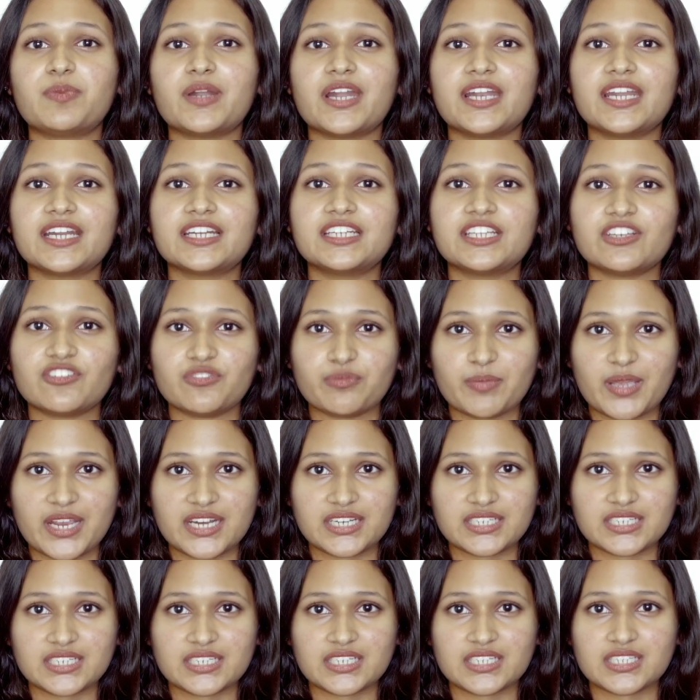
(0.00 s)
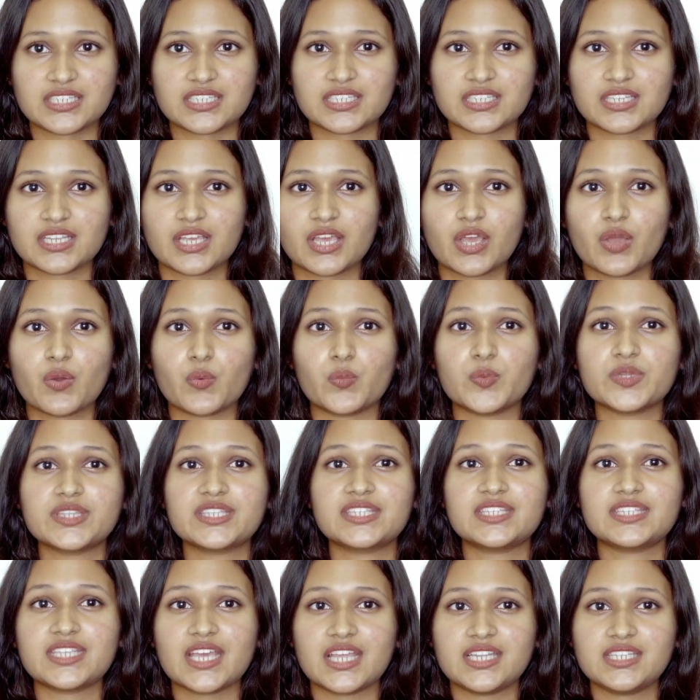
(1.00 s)
predictive maintenance. With
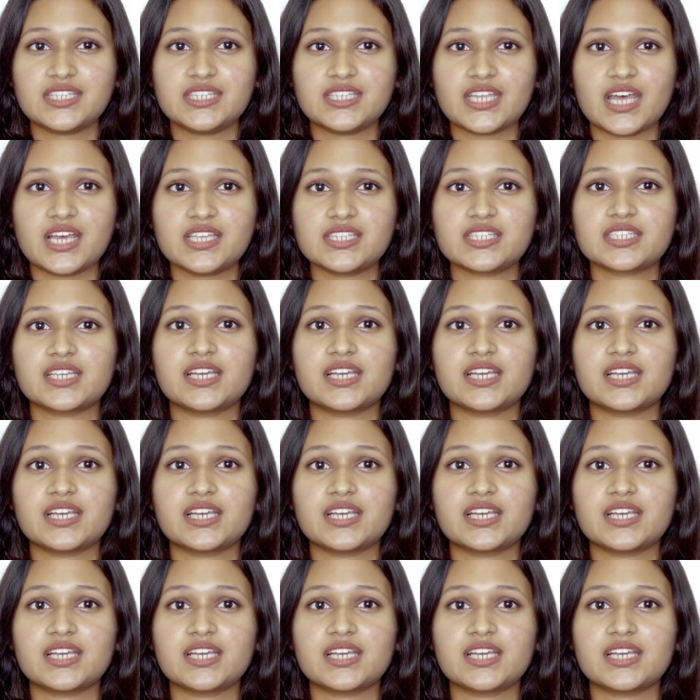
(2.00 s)
sensors